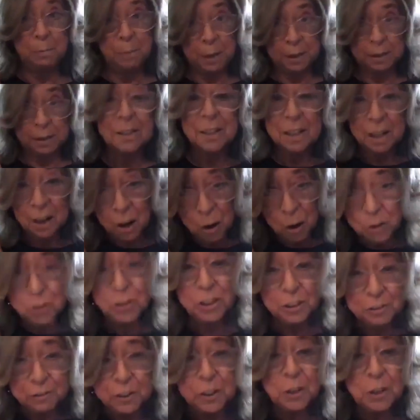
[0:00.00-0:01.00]
but
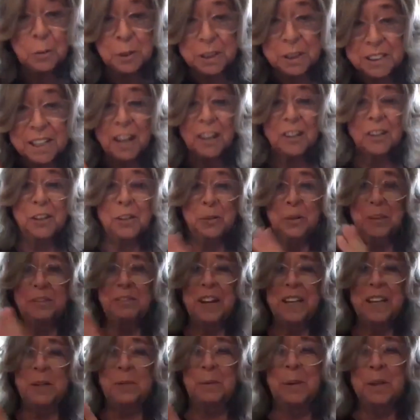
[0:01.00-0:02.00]
Ocean View would tell you if
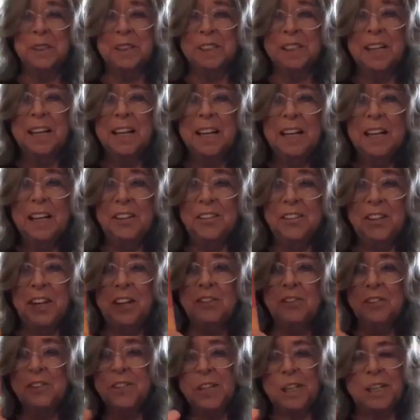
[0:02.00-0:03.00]
anyone is
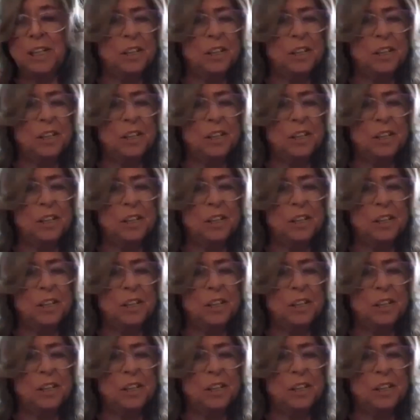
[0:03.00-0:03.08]
interested.